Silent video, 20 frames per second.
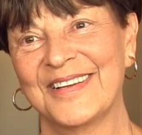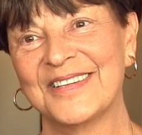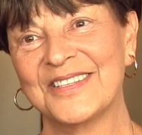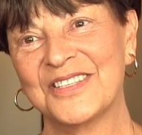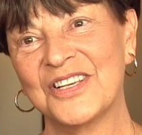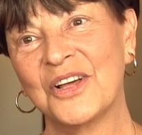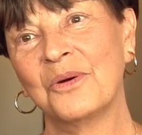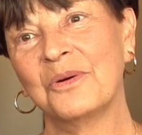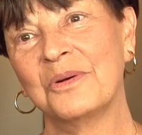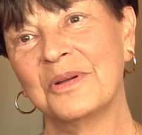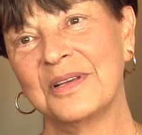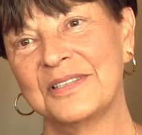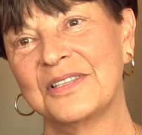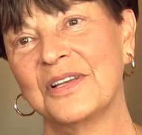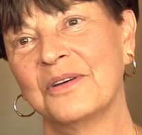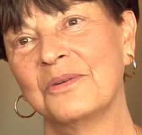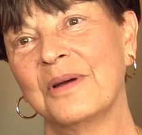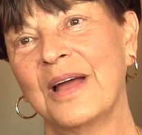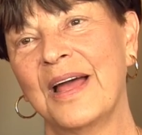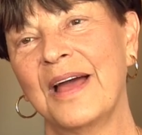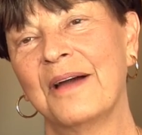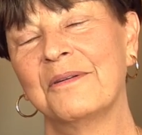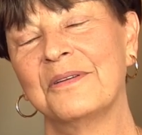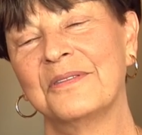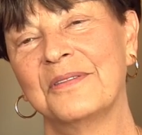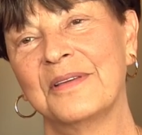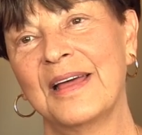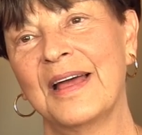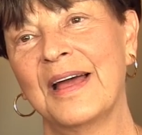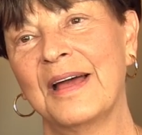so, so how,
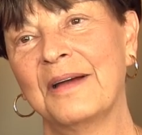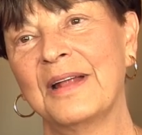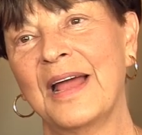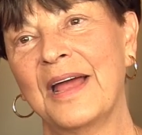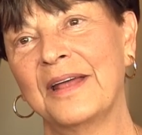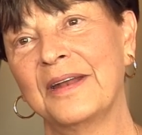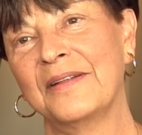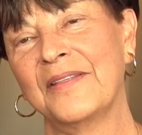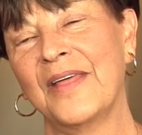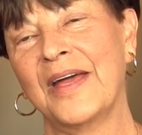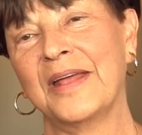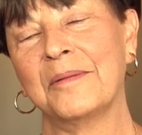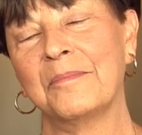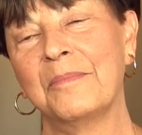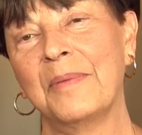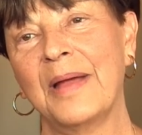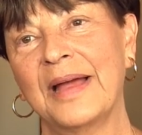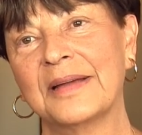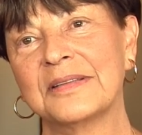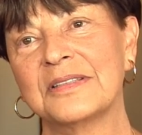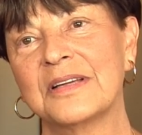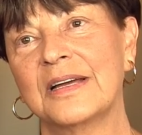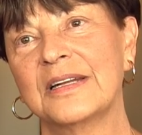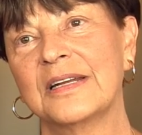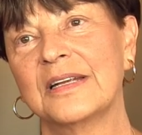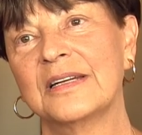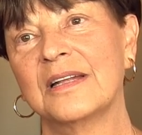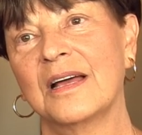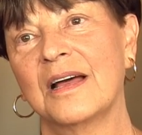how, how did that impact on it?